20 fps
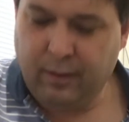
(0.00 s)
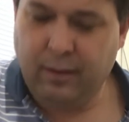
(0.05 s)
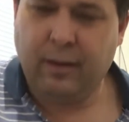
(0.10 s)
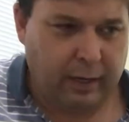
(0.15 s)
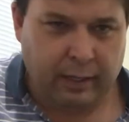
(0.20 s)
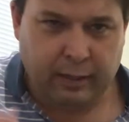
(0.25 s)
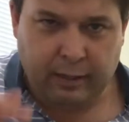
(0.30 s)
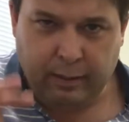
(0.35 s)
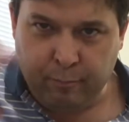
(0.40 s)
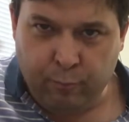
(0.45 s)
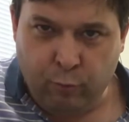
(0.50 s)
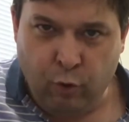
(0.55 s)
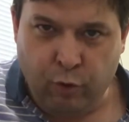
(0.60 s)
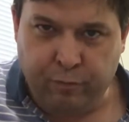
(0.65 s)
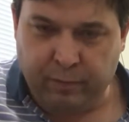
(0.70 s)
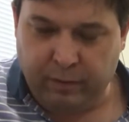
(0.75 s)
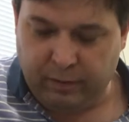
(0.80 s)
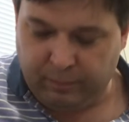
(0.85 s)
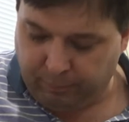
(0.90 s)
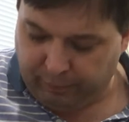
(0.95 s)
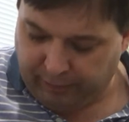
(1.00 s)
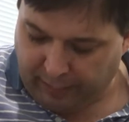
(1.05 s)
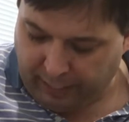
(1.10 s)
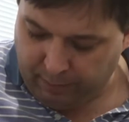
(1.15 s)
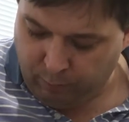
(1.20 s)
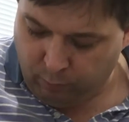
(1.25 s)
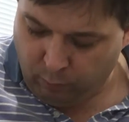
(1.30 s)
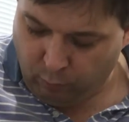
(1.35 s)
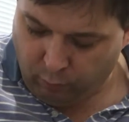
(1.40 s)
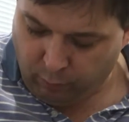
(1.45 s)
In the movement, play
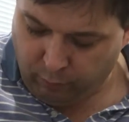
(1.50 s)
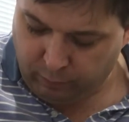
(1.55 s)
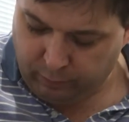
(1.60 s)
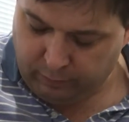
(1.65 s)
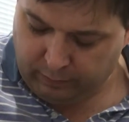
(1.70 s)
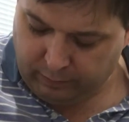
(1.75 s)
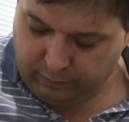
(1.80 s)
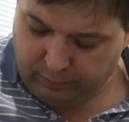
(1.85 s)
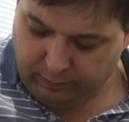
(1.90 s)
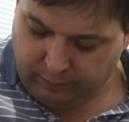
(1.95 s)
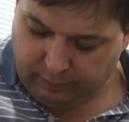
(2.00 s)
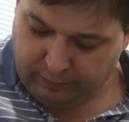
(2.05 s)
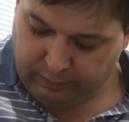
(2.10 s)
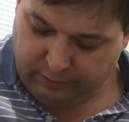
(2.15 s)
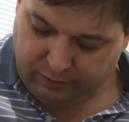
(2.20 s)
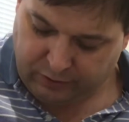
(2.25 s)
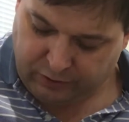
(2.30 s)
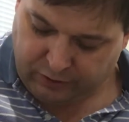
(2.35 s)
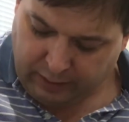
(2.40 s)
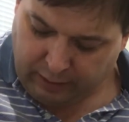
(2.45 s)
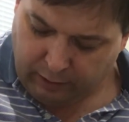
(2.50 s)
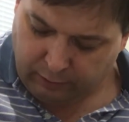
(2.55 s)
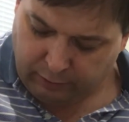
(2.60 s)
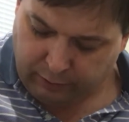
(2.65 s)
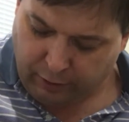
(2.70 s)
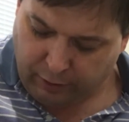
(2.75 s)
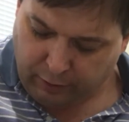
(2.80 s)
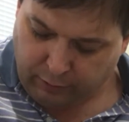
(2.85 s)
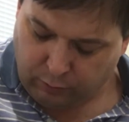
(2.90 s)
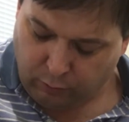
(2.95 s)
more the single
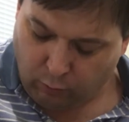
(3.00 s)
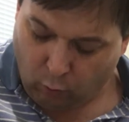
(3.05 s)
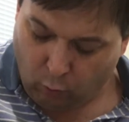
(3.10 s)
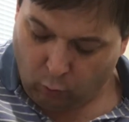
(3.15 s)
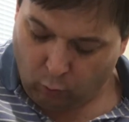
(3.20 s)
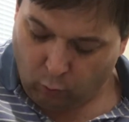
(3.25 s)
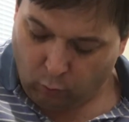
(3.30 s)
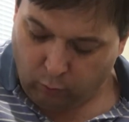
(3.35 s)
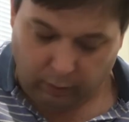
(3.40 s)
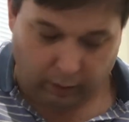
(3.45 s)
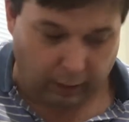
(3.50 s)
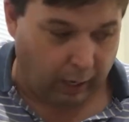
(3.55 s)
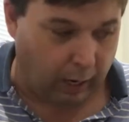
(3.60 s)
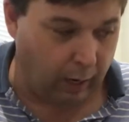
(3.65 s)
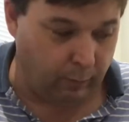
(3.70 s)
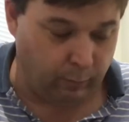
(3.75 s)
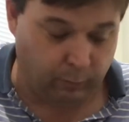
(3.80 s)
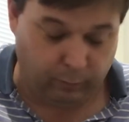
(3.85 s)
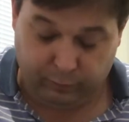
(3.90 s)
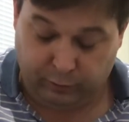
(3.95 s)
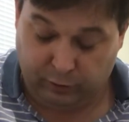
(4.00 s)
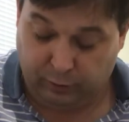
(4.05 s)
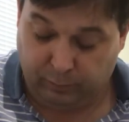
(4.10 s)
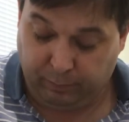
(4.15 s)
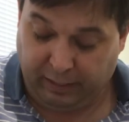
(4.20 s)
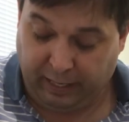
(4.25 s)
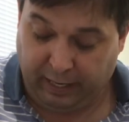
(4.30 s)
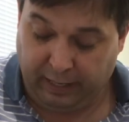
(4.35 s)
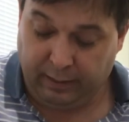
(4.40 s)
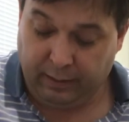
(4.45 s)
note, or I just
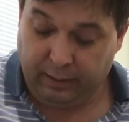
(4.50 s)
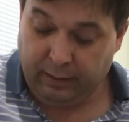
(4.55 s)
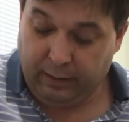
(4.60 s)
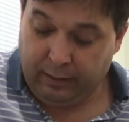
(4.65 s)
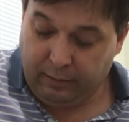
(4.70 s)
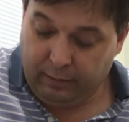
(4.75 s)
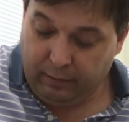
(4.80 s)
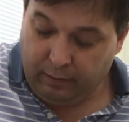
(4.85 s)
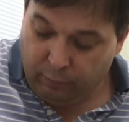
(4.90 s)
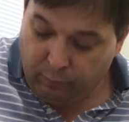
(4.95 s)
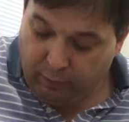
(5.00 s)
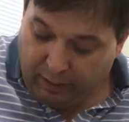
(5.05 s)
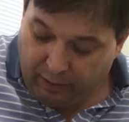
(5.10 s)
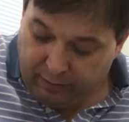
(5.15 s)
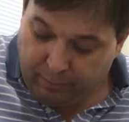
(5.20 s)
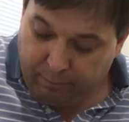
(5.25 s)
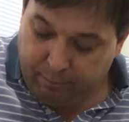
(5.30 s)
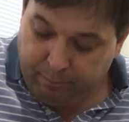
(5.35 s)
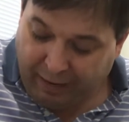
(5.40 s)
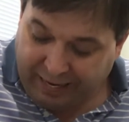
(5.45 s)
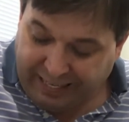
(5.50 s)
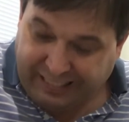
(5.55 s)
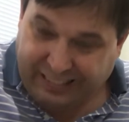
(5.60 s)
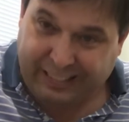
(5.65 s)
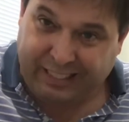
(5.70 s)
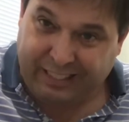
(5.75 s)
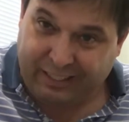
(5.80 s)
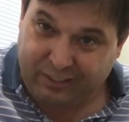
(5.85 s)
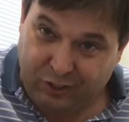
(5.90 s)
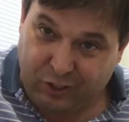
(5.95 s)
play around the
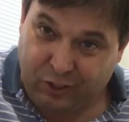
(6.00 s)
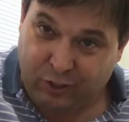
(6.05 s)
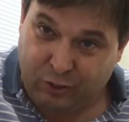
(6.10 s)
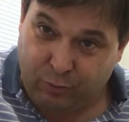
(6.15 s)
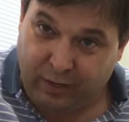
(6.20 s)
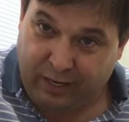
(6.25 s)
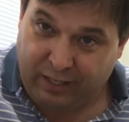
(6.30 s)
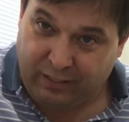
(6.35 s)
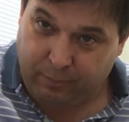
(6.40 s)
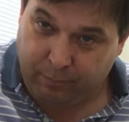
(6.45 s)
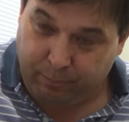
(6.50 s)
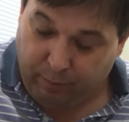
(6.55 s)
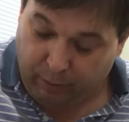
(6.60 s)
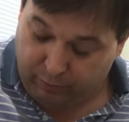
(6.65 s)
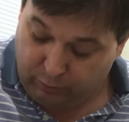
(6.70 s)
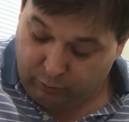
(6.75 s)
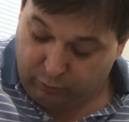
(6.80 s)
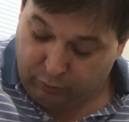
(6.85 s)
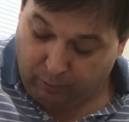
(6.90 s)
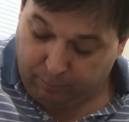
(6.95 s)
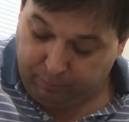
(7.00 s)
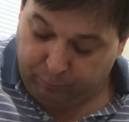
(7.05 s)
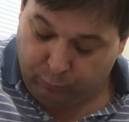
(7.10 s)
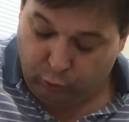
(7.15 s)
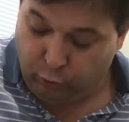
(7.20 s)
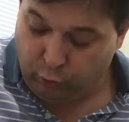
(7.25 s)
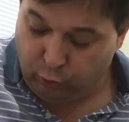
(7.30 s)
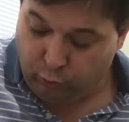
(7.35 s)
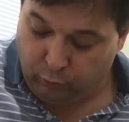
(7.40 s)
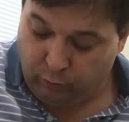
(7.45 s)
bassiest strings, the top
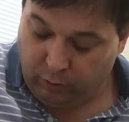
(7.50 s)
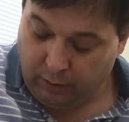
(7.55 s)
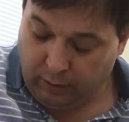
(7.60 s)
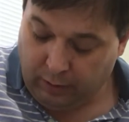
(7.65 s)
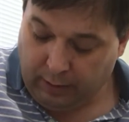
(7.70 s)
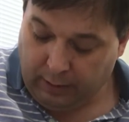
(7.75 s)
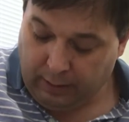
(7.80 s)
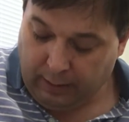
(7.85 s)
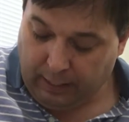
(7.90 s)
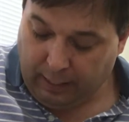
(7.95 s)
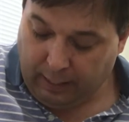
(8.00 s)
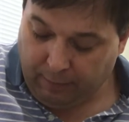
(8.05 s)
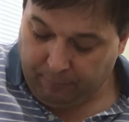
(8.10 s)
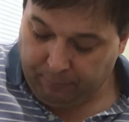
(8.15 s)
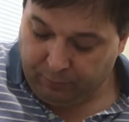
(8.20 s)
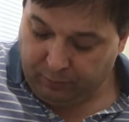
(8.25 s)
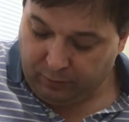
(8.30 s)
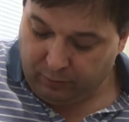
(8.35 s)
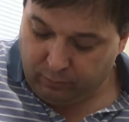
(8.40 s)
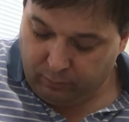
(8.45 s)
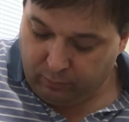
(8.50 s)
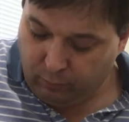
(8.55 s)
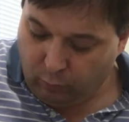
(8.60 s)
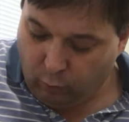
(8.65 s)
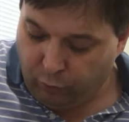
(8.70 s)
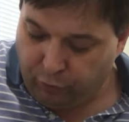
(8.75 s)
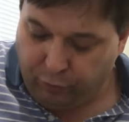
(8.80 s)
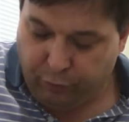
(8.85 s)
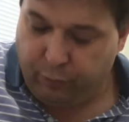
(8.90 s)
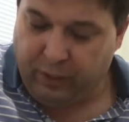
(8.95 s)
2
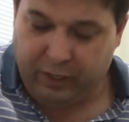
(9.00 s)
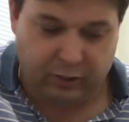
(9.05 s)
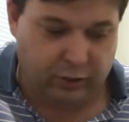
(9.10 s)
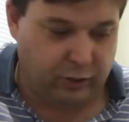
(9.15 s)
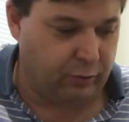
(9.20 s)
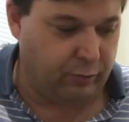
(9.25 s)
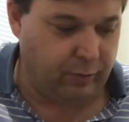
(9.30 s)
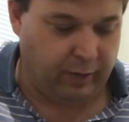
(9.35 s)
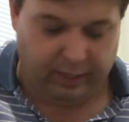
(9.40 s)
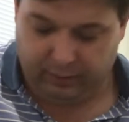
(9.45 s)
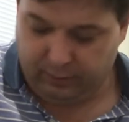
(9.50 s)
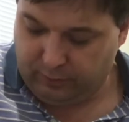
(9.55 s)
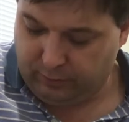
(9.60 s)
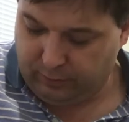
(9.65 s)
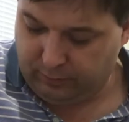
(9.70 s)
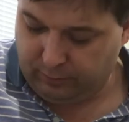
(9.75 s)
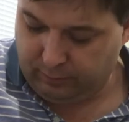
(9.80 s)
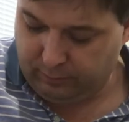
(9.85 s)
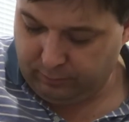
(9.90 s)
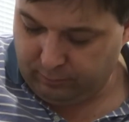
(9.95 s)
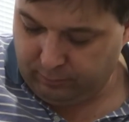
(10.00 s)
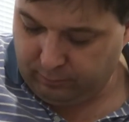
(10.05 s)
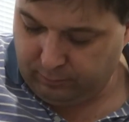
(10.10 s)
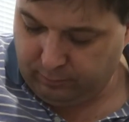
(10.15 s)
or 3 strings. A